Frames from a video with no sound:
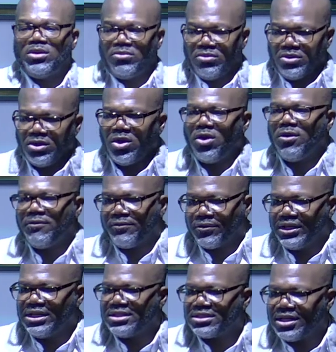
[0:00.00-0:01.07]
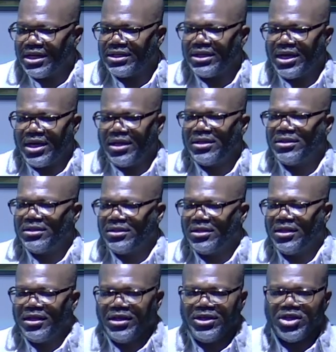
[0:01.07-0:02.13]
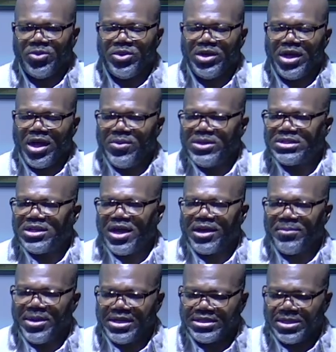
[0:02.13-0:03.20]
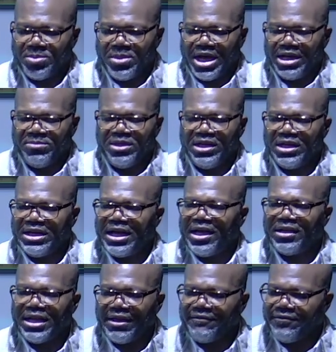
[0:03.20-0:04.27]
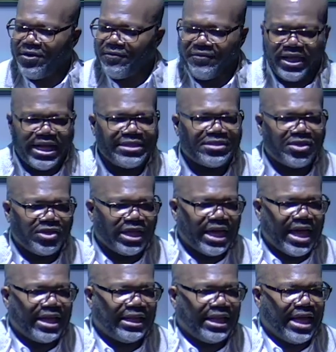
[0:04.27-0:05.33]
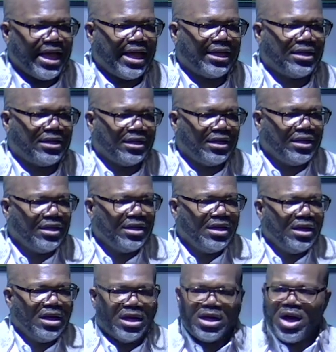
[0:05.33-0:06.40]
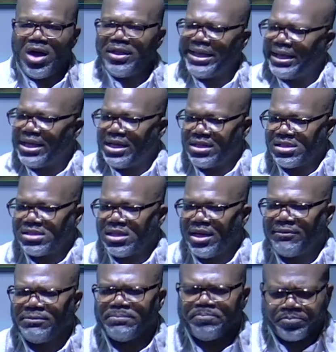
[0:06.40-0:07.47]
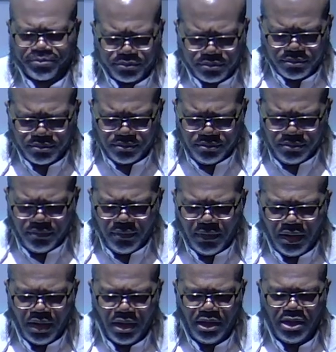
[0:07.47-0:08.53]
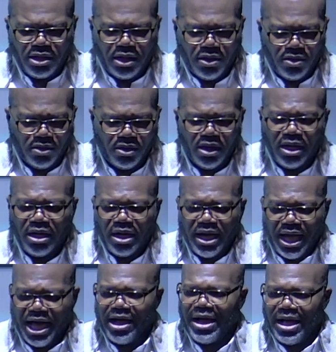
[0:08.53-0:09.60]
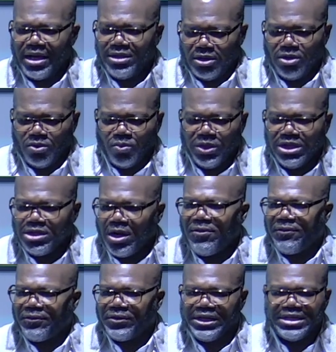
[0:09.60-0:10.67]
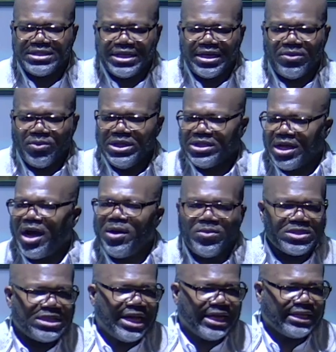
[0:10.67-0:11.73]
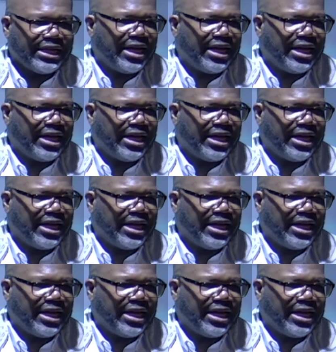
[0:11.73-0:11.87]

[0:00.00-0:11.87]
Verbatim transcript: loyal friends like that. You know, we always talk about somebody being down like four flats on a Cadillac or and all that kind of stuff. You know, how we know friends that we thought was like that,